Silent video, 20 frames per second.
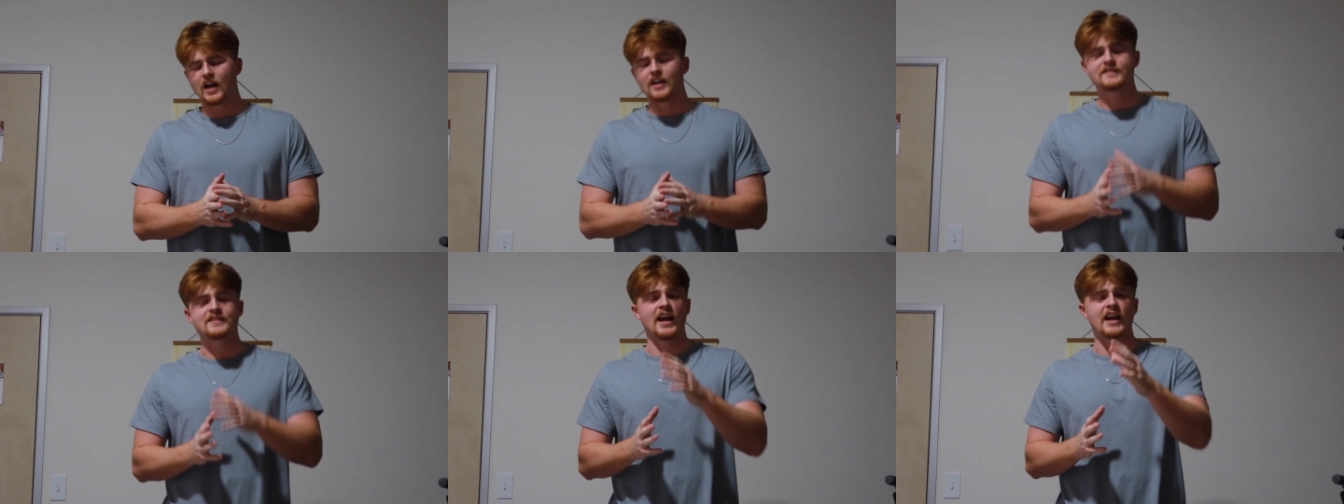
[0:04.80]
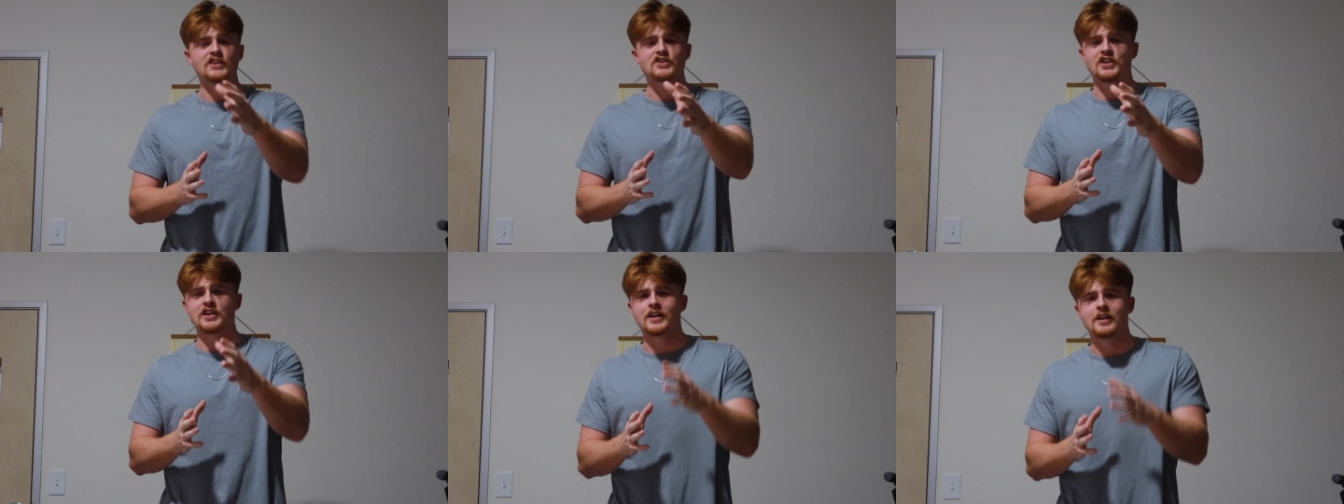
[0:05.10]

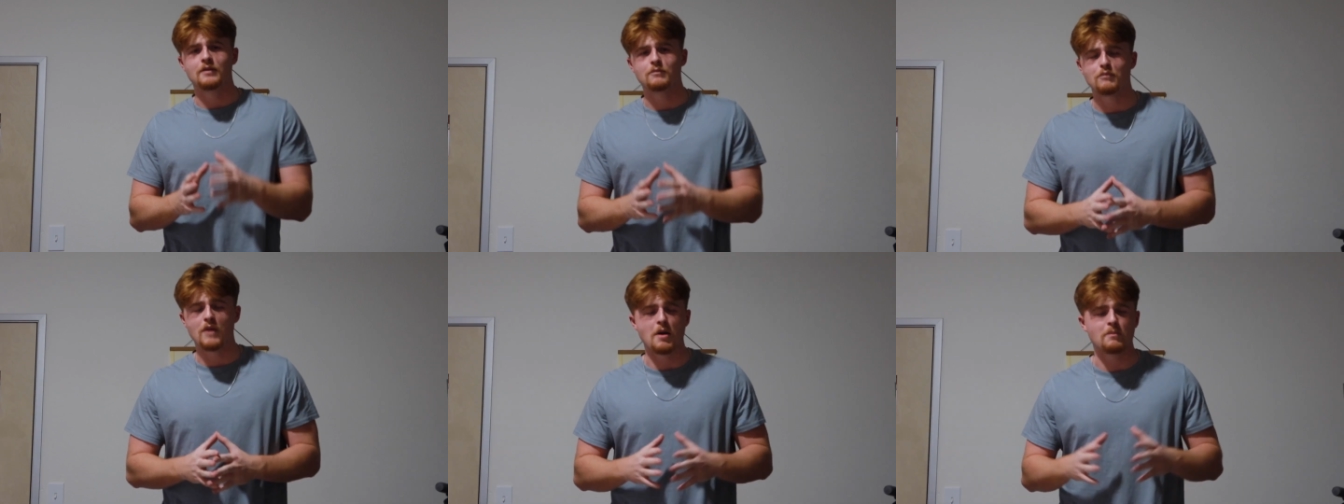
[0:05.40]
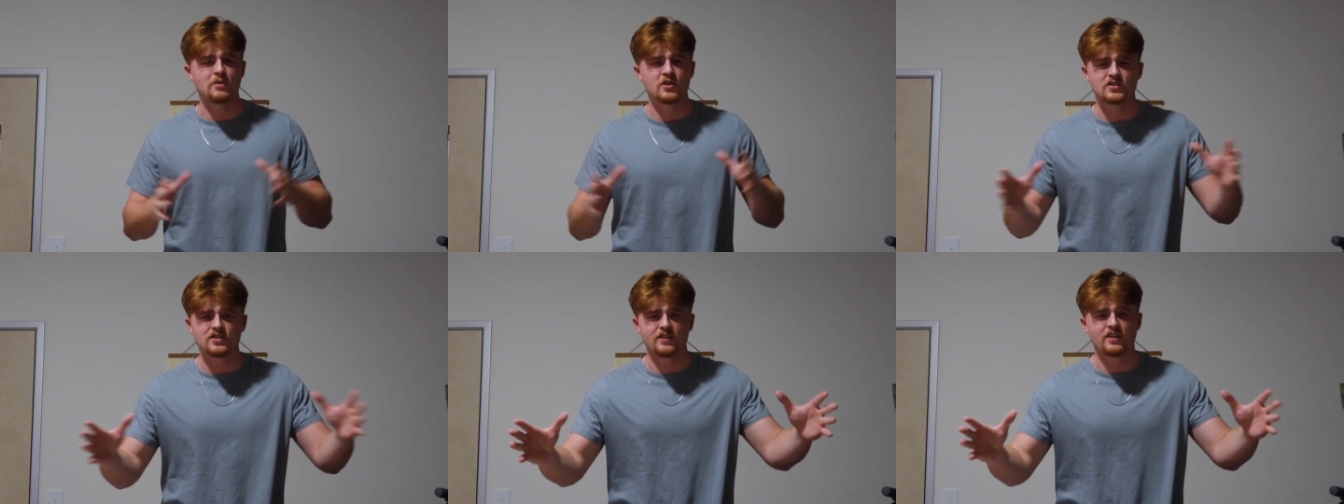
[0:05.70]
Attention,
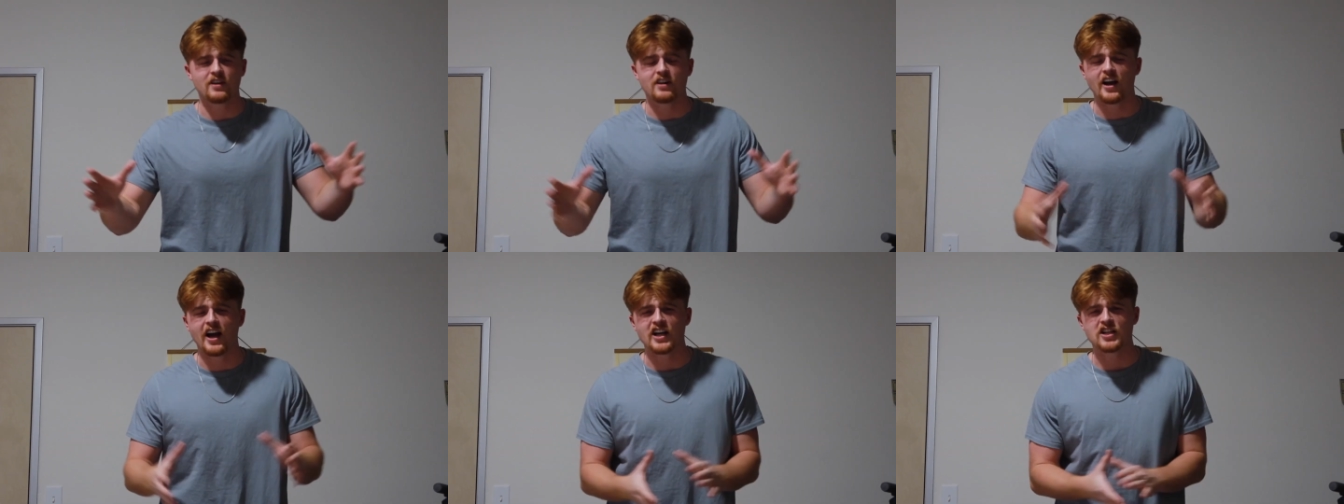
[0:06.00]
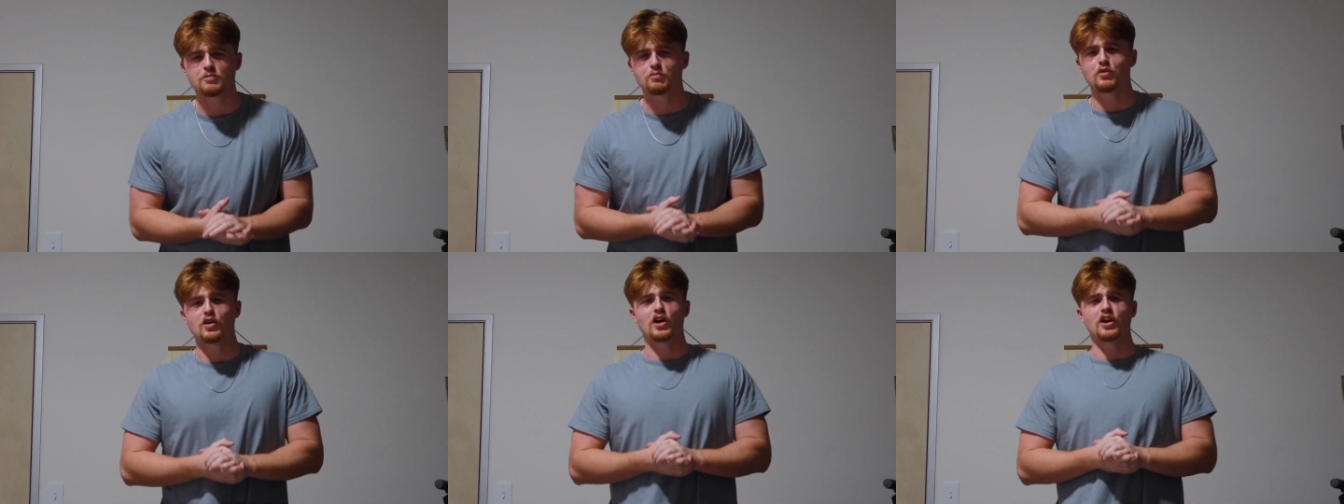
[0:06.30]
members of the
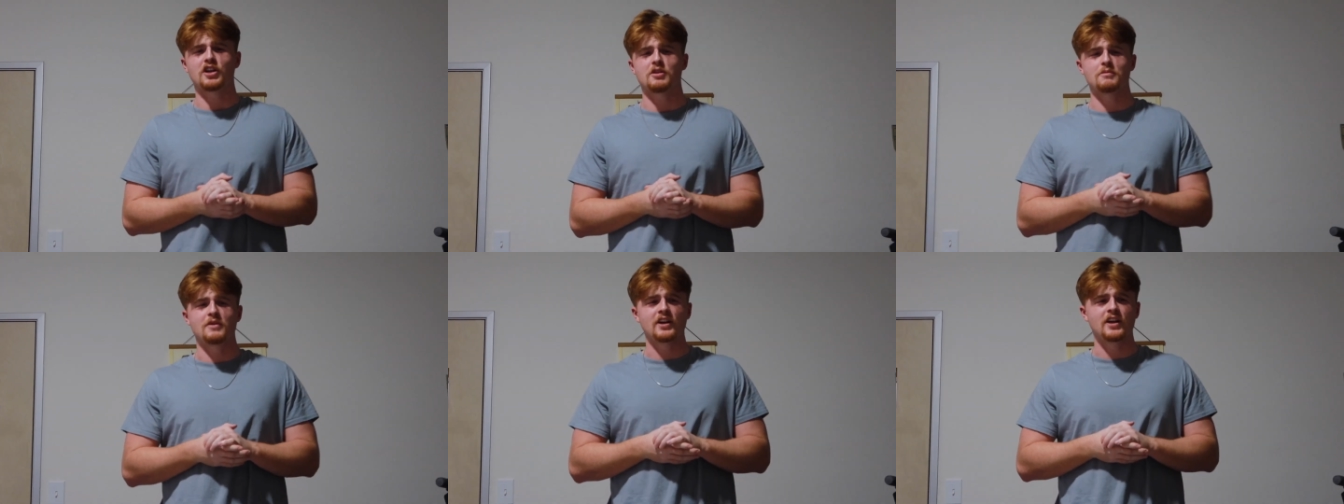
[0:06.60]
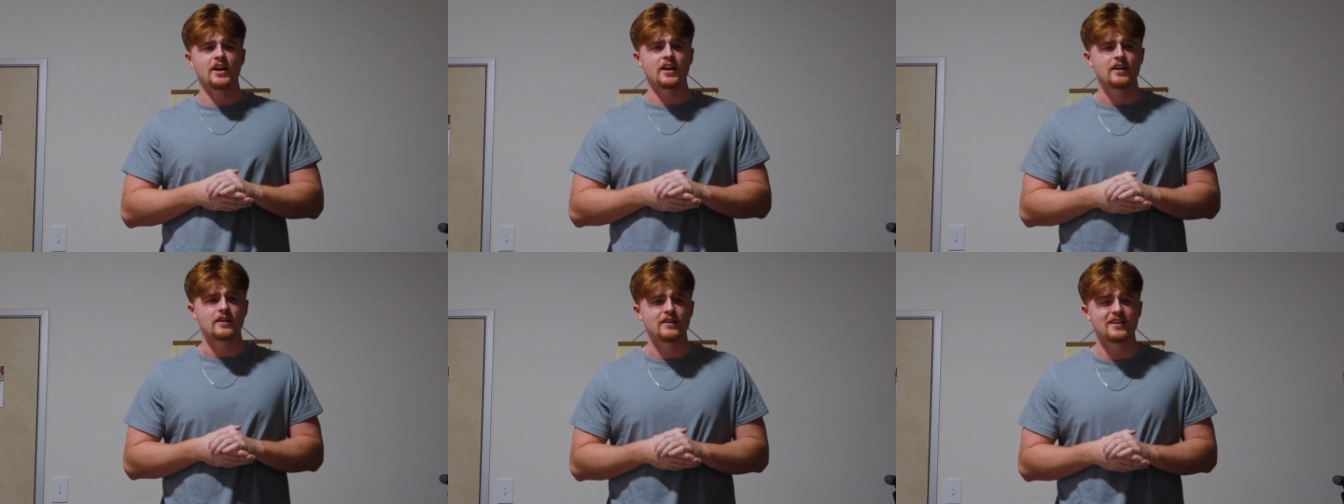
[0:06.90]
Clash Royale
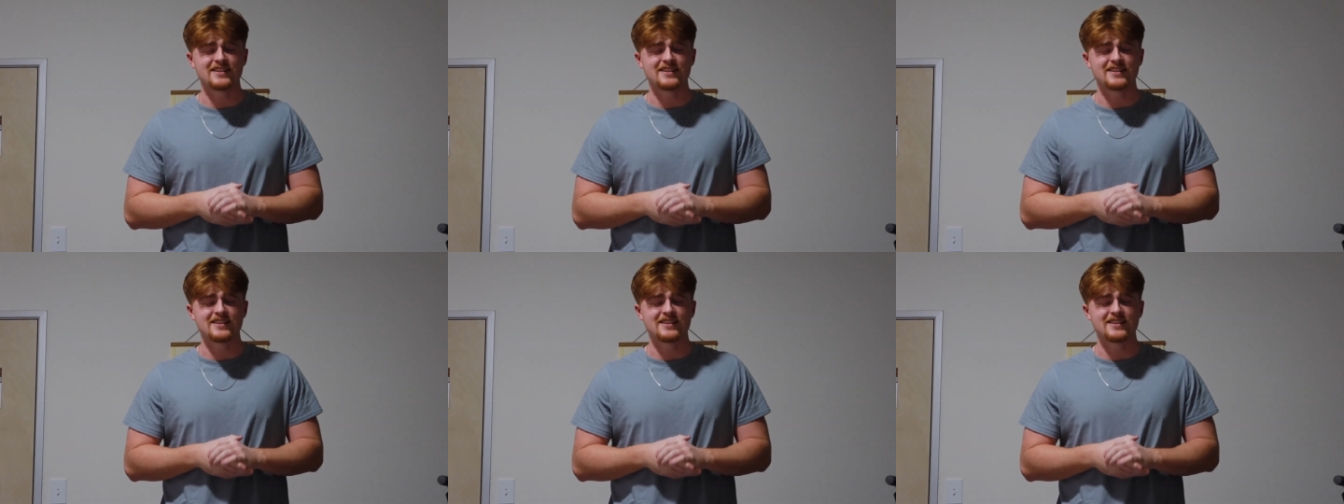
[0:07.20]
community.